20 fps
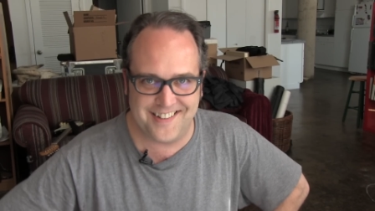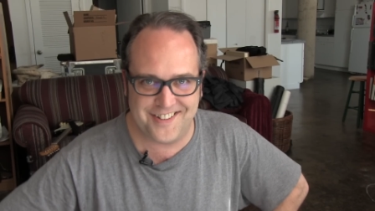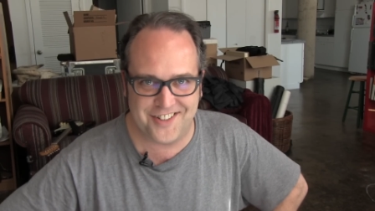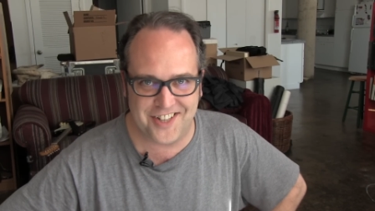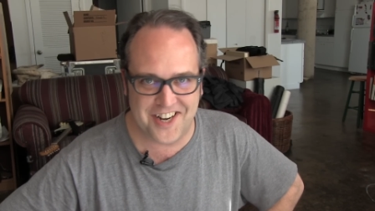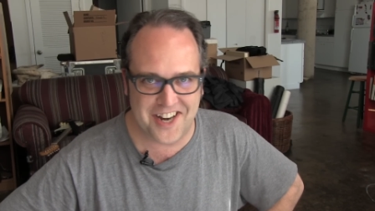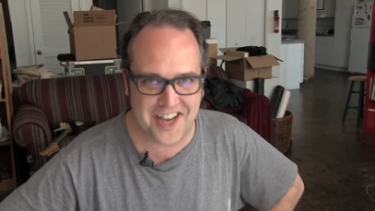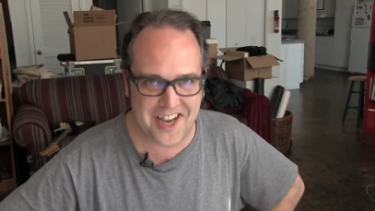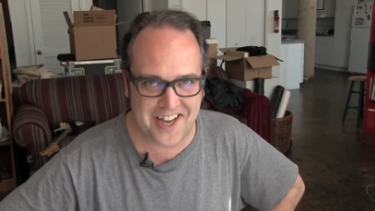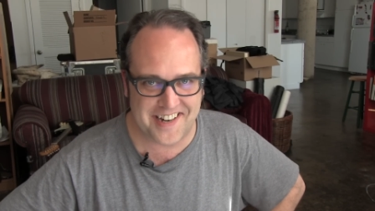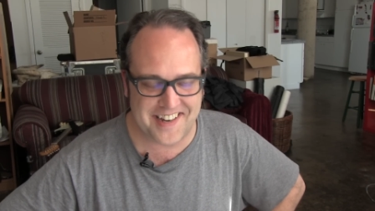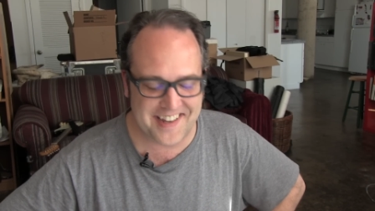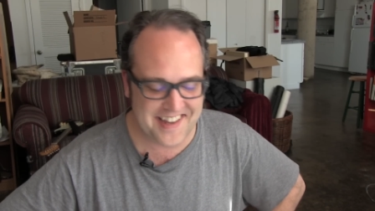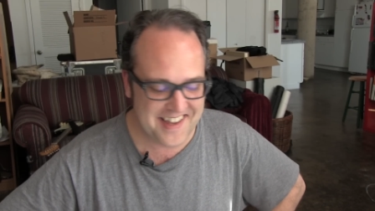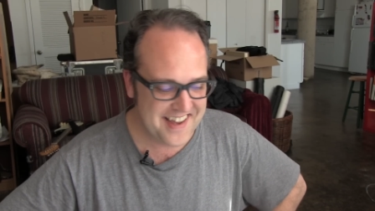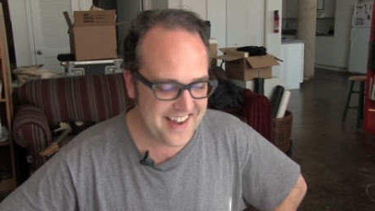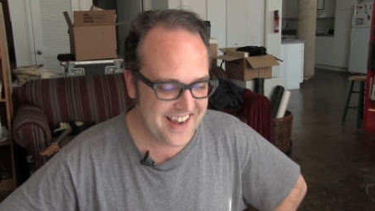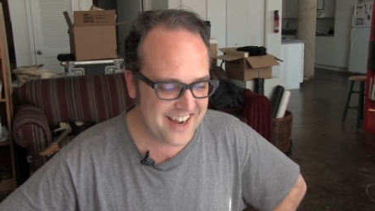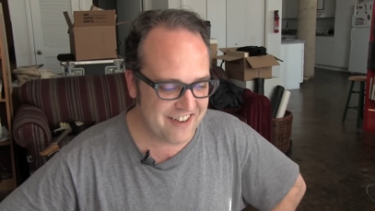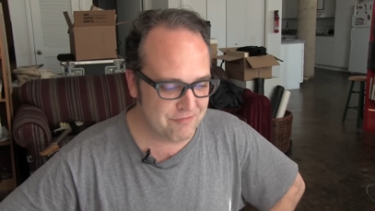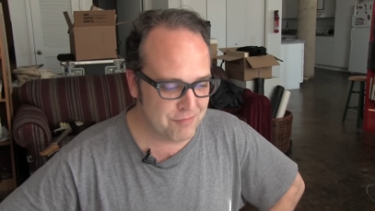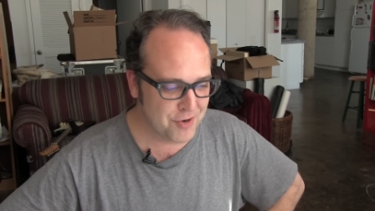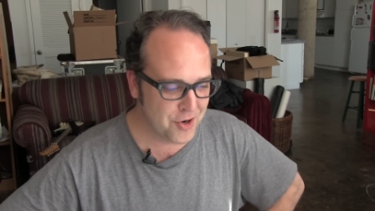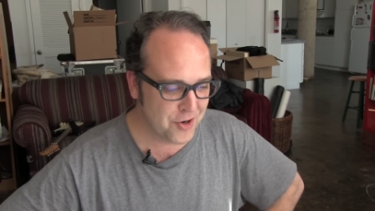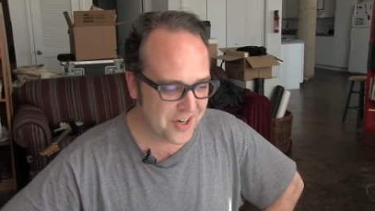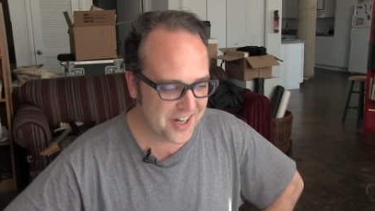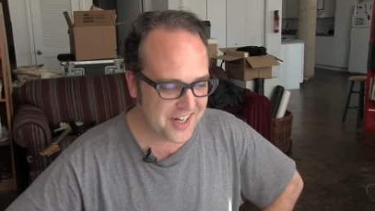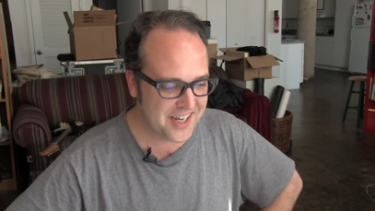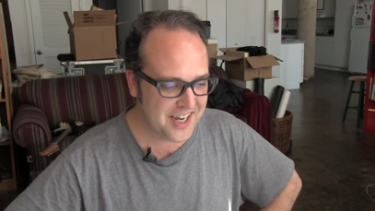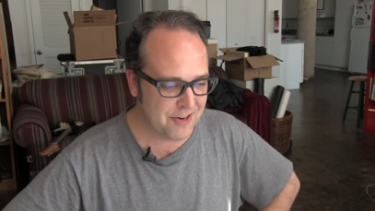to not have
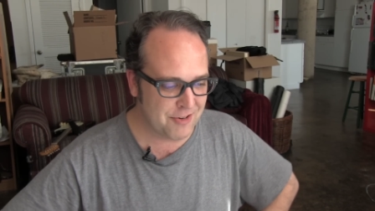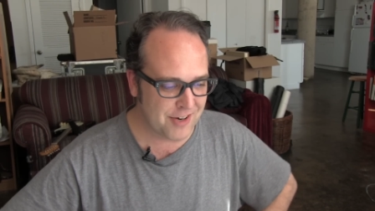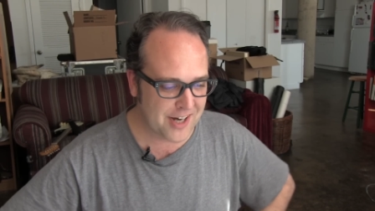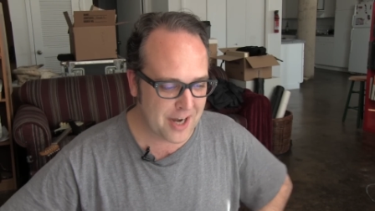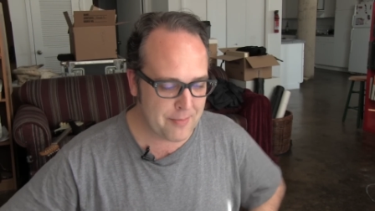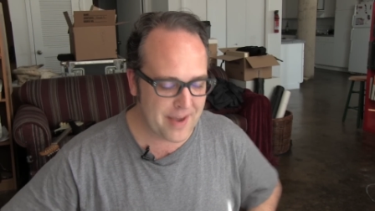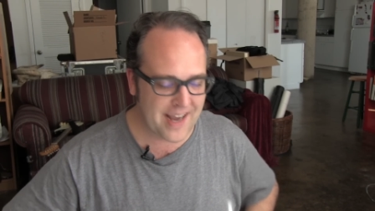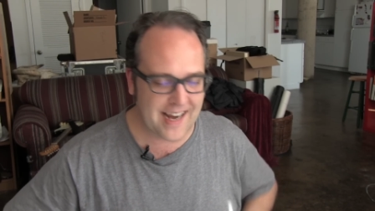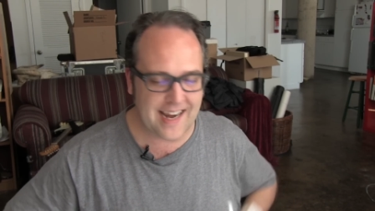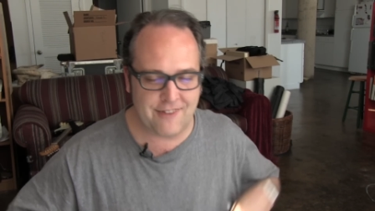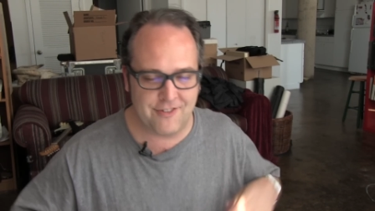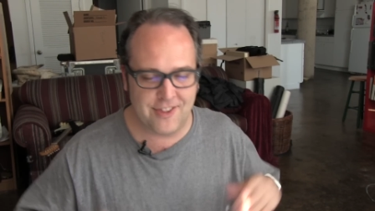broken gear when I got back.